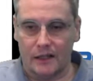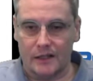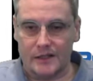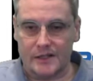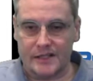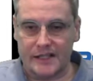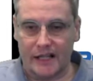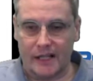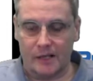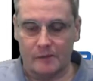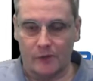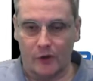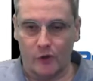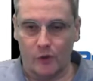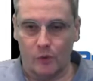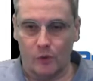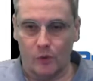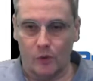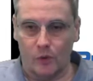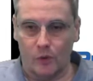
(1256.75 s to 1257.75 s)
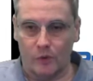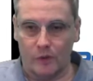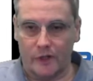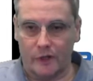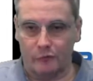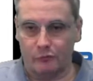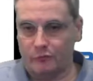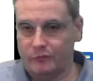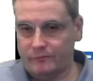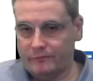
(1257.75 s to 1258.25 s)
stick them on the wall,
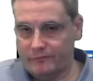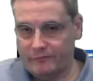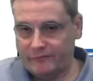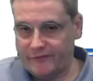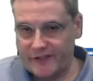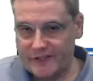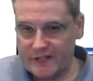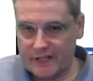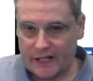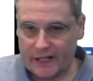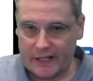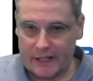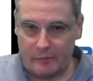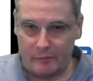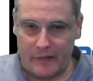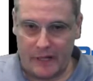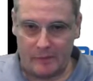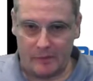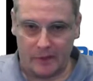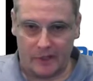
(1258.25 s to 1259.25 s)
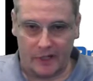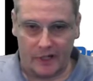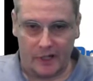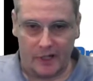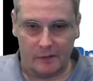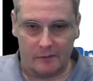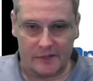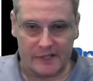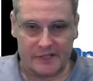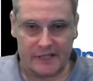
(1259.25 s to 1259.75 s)
and physically people can
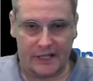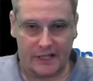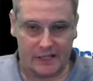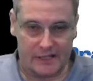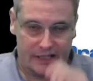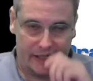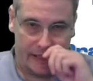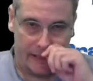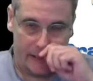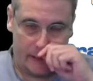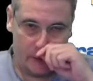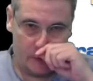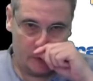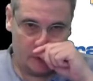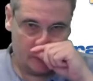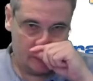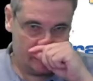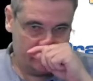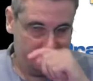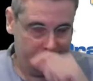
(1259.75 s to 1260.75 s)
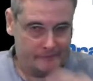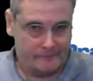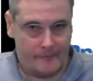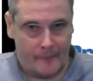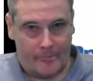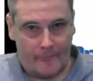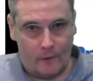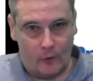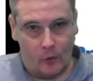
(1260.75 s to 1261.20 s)
come and stick sticky notes,